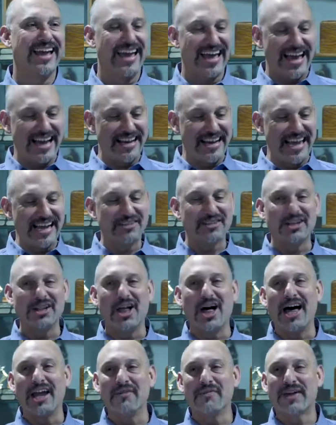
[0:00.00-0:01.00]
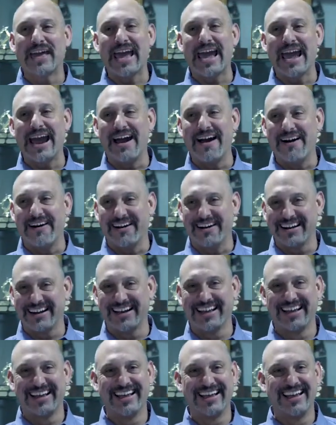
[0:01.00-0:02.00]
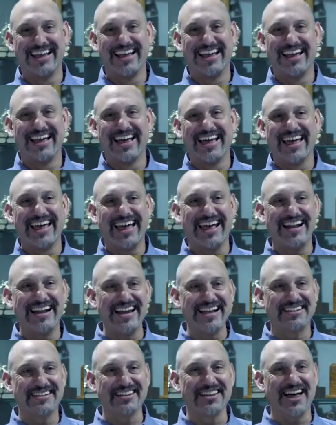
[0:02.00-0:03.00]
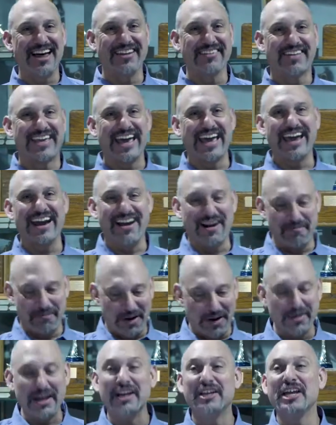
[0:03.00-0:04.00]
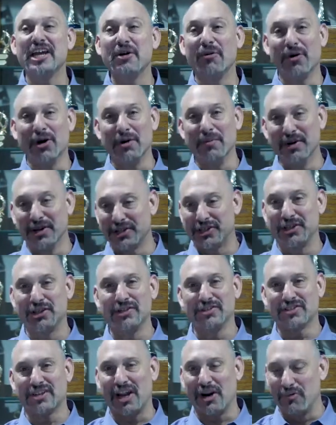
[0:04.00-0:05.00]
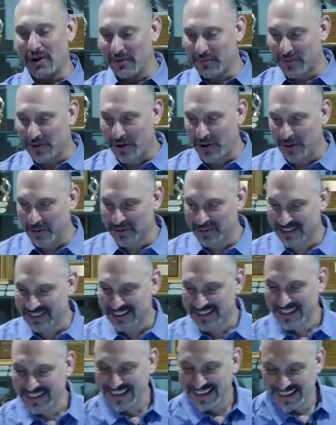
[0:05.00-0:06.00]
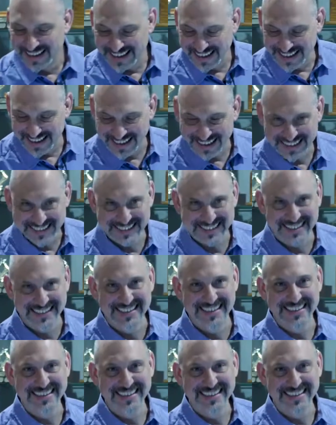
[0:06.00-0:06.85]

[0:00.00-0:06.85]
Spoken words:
It needs a lot of care. It needs a lot of care. Probably a dewormer too. It's got a rough coat. Yes.